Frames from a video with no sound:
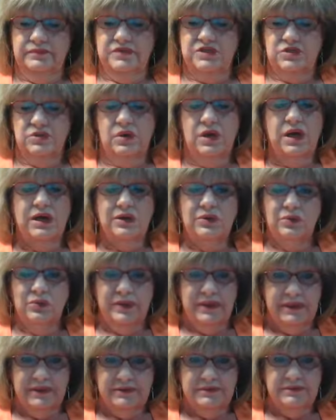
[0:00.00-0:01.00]
so I
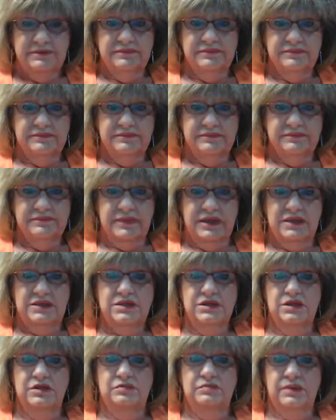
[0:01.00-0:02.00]
quit. I
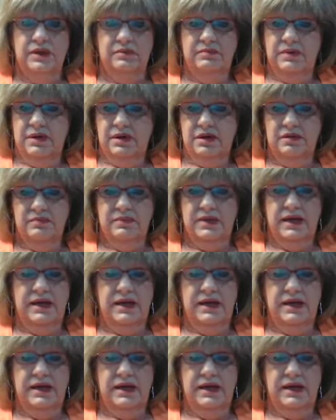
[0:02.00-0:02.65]
told my mom